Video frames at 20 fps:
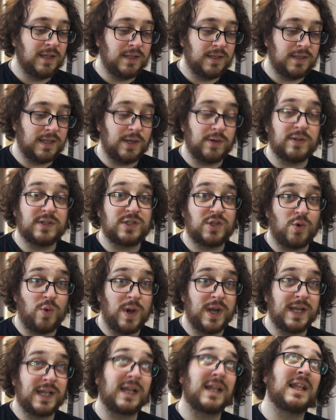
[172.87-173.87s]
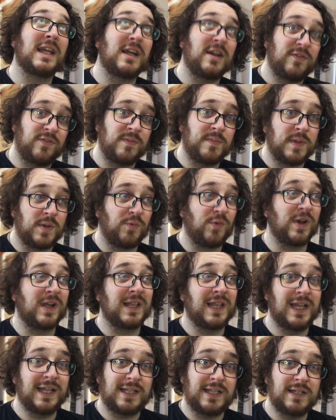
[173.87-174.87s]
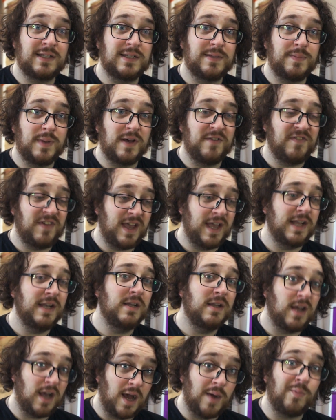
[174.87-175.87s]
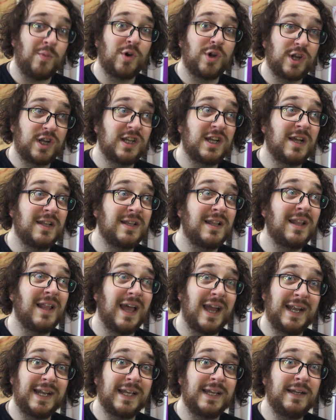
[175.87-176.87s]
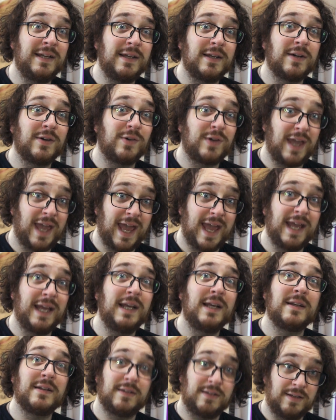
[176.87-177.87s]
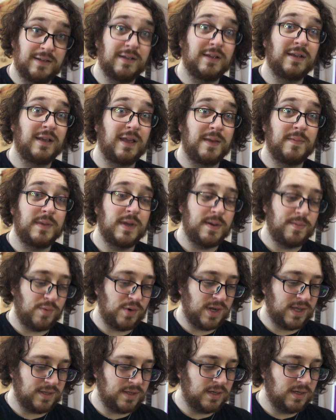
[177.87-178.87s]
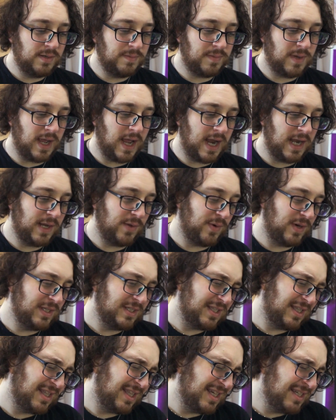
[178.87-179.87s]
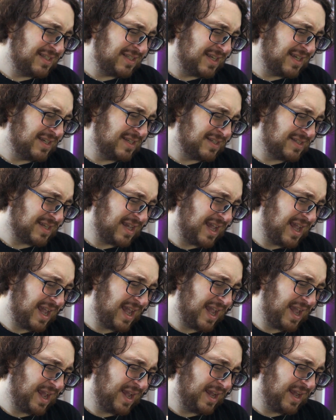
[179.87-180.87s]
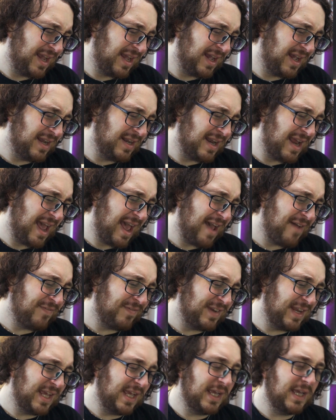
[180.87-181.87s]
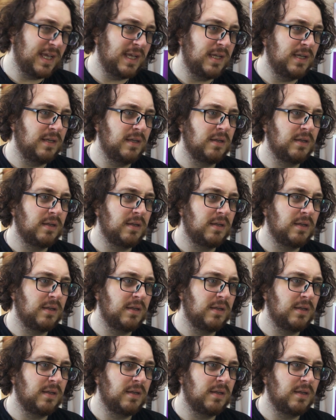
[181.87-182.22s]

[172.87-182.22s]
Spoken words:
there is quite a glare from the ring light that's above head. I'm working on the lighting, okay? Give me a breather. But anyways, this is an FD-FL